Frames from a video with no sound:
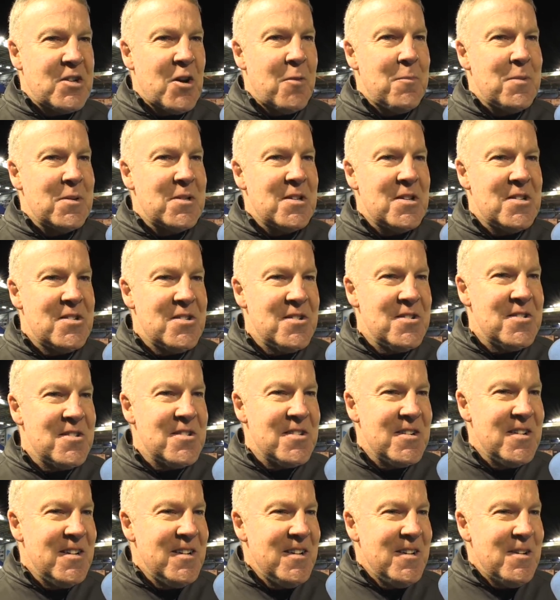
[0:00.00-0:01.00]

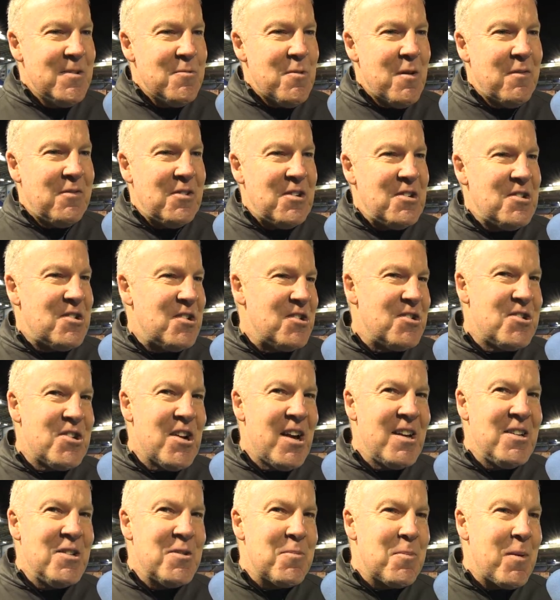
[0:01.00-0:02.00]
competitions whether you should
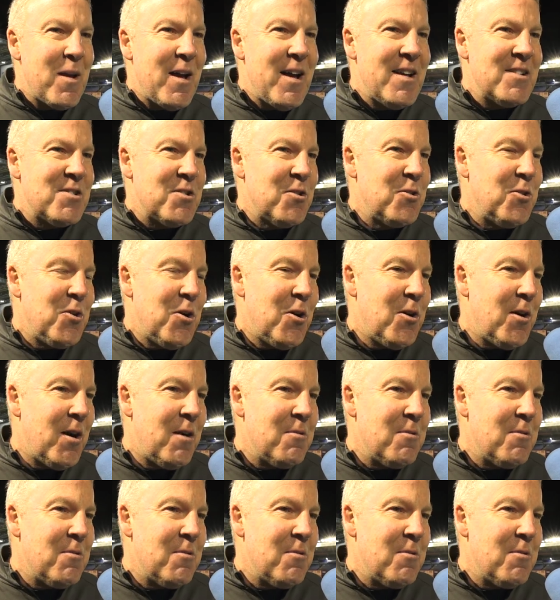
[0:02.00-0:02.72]
change players or not.